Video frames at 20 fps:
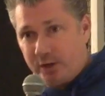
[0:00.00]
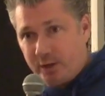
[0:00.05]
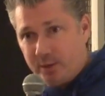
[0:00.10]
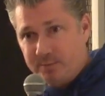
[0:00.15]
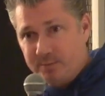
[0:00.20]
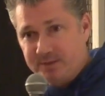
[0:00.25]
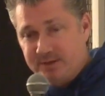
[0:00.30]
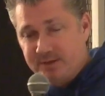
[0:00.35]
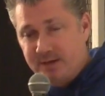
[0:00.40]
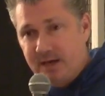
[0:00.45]

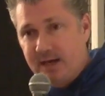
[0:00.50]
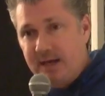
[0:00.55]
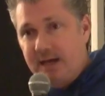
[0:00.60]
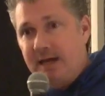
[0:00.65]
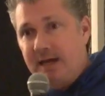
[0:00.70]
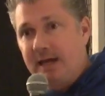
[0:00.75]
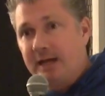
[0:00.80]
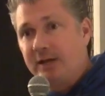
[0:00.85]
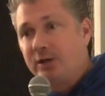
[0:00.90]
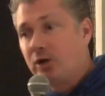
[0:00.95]
Williams,
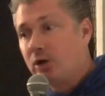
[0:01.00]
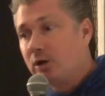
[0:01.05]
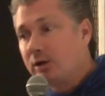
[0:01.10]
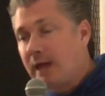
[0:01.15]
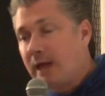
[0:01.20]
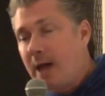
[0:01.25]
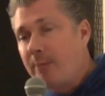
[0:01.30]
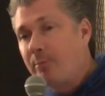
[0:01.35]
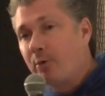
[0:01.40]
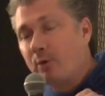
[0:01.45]
in
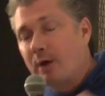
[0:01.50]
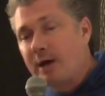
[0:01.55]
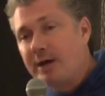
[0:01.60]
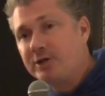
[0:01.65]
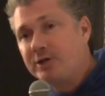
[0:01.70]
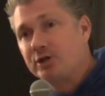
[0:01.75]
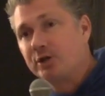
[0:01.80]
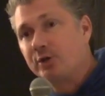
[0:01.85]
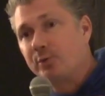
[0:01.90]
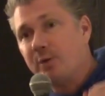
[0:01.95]

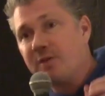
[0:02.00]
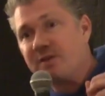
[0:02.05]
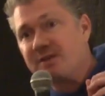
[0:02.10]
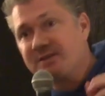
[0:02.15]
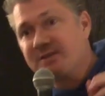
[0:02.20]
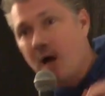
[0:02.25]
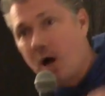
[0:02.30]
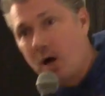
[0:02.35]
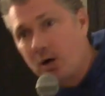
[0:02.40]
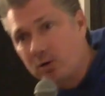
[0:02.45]
collaboration with
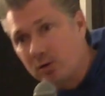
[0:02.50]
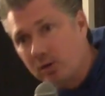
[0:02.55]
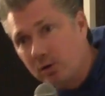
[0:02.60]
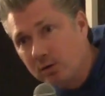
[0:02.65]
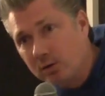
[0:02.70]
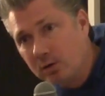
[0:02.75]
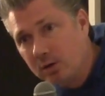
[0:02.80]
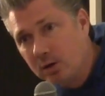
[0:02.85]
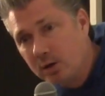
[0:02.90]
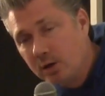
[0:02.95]
his
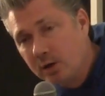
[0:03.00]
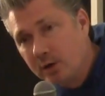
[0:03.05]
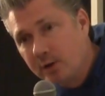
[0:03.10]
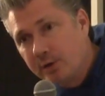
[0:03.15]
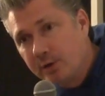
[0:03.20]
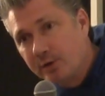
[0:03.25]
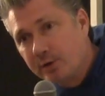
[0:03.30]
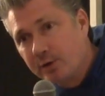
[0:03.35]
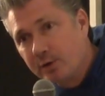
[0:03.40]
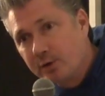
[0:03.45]
uncle,
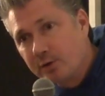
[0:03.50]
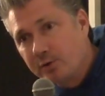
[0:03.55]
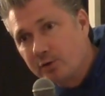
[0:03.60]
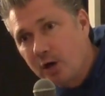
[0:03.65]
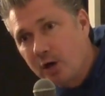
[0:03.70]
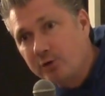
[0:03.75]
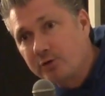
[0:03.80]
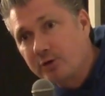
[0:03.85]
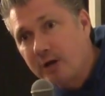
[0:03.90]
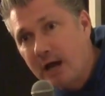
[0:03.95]

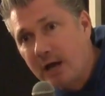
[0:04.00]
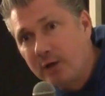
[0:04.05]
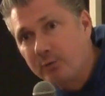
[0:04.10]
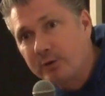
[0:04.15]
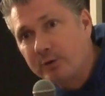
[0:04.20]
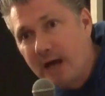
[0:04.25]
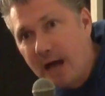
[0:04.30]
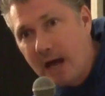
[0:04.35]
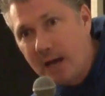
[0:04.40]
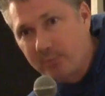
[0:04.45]
Dr.
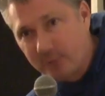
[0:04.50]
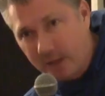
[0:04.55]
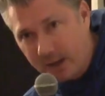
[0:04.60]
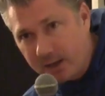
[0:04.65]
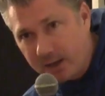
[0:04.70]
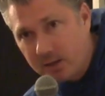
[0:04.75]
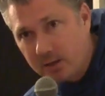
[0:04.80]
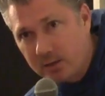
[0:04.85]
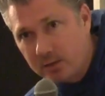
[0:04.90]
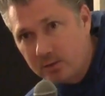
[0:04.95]
Henry
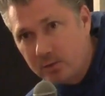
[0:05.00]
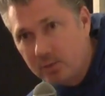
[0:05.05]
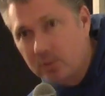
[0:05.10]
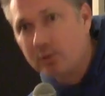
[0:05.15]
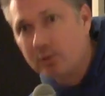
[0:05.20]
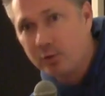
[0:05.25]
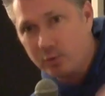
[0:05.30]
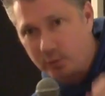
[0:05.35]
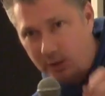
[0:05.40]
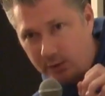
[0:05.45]
Heimlich,
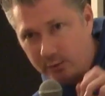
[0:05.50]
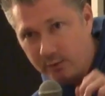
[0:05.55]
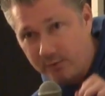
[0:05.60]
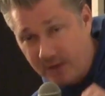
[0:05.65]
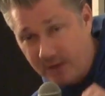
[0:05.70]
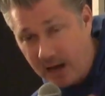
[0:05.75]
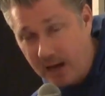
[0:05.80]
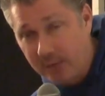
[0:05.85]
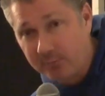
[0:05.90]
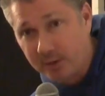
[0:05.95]
creator
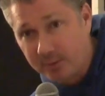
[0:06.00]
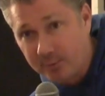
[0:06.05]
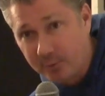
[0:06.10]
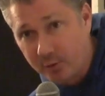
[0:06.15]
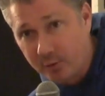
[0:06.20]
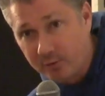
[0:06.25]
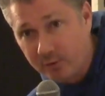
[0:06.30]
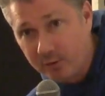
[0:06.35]
of the Heimlich